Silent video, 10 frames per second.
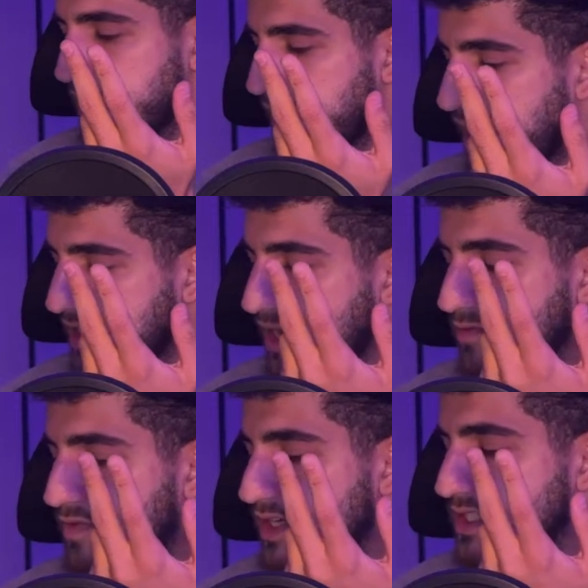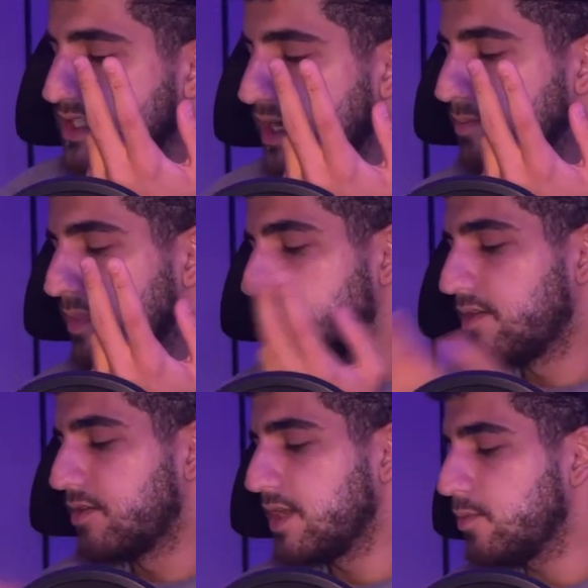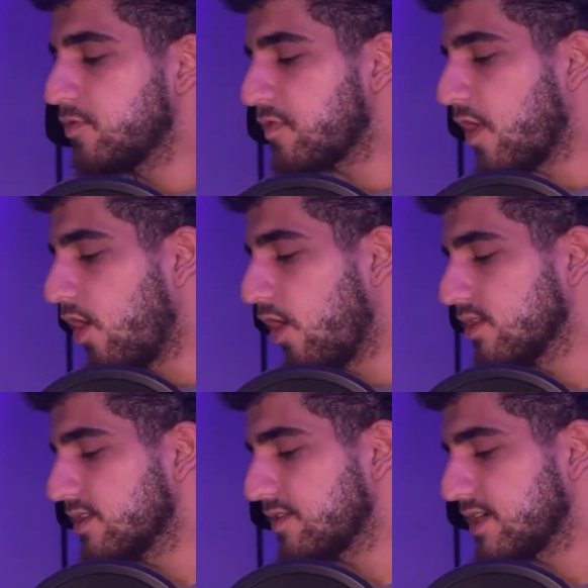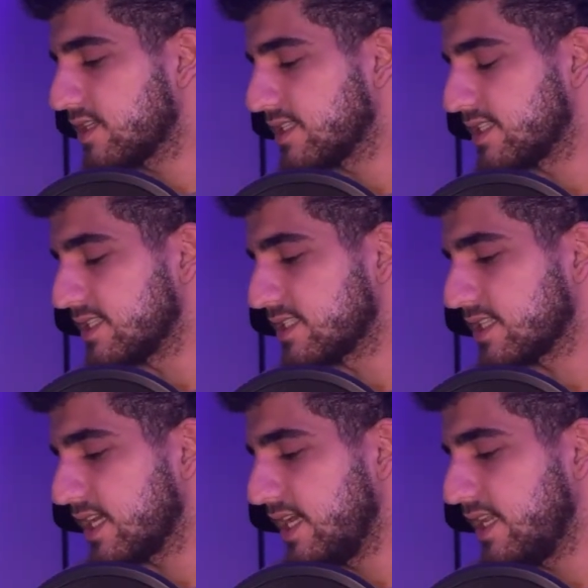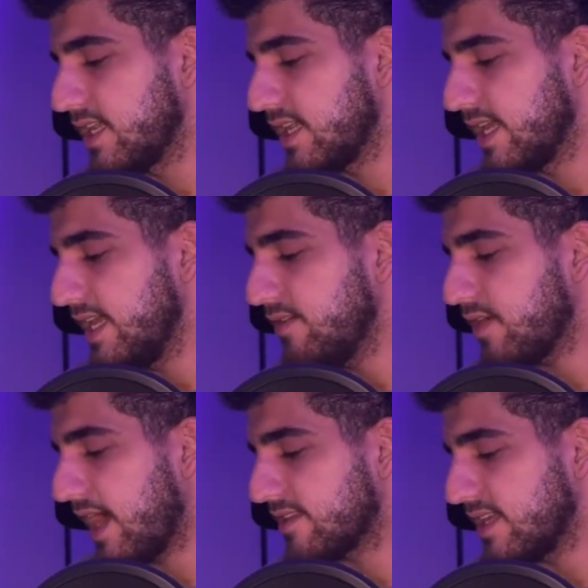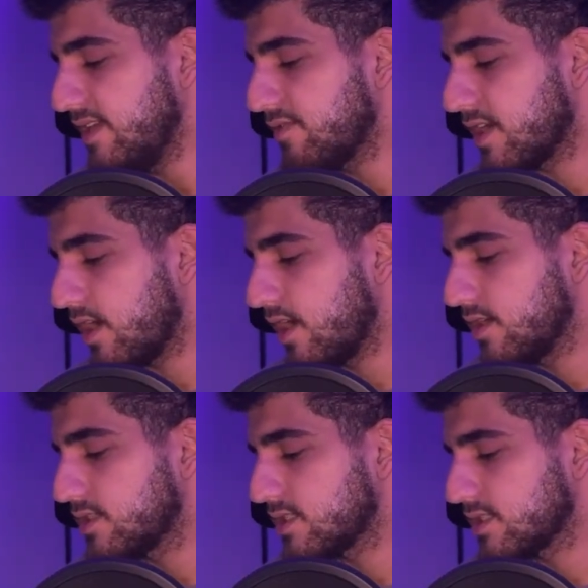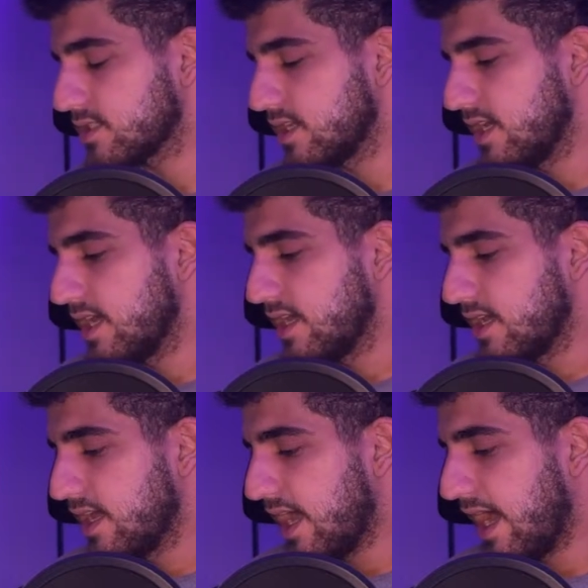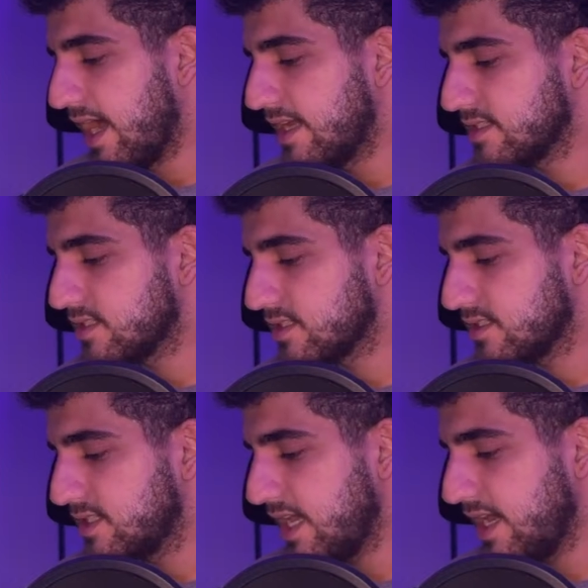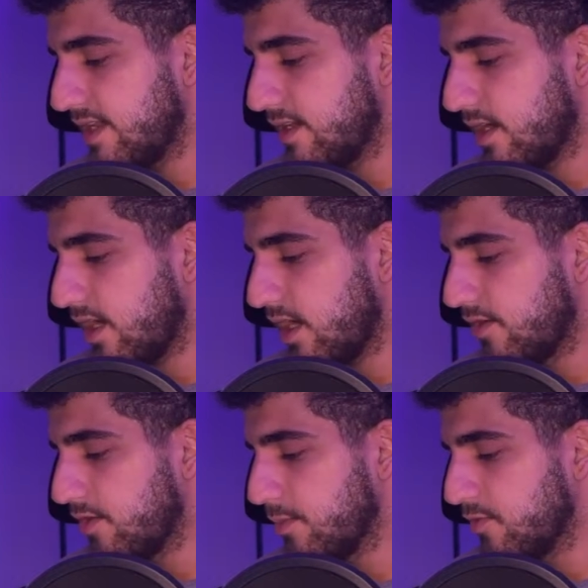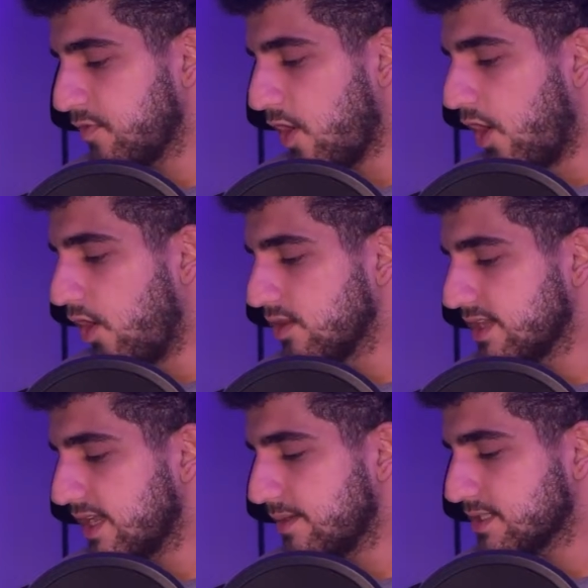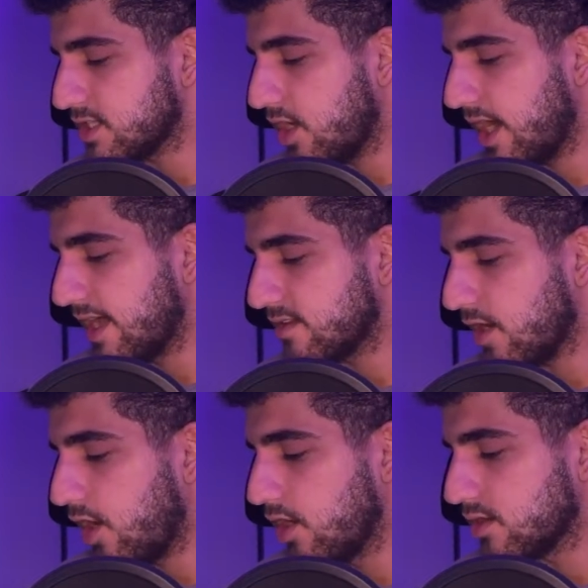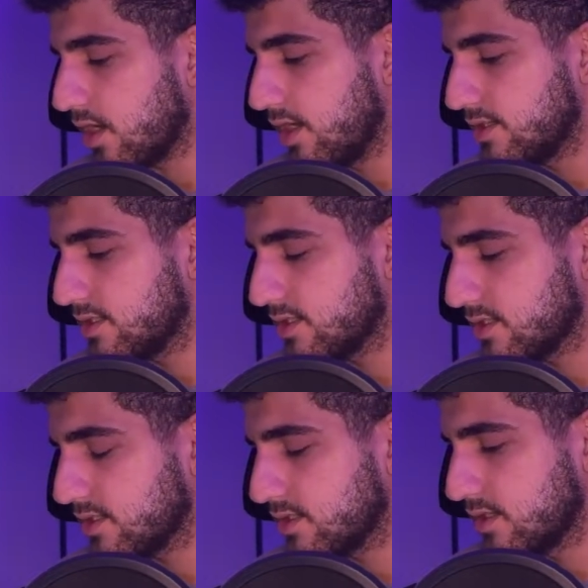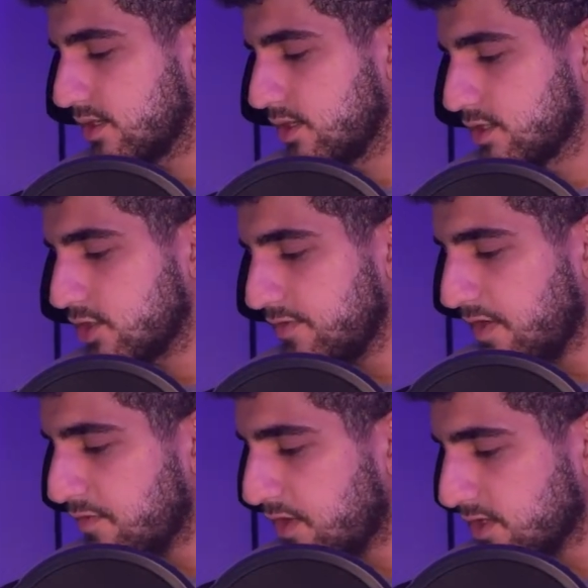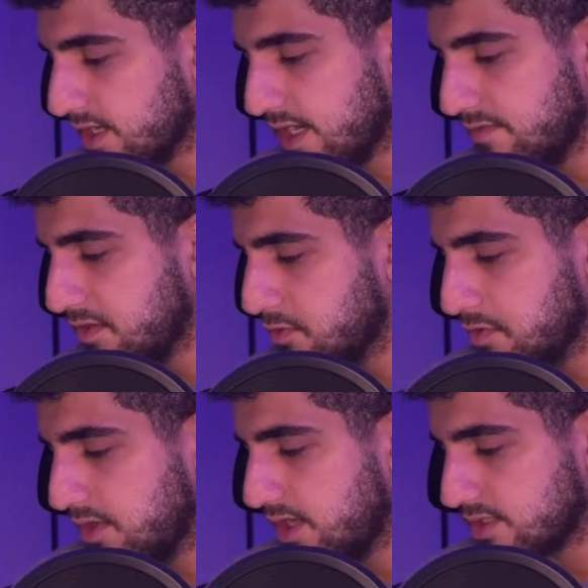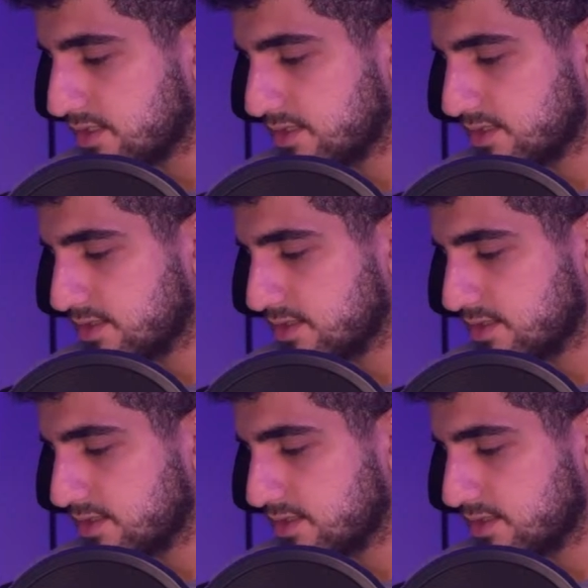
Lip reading: I can first time remove all the vertices at even heights, and then I remove all the elements at odd heights. So if I want, I can even do this.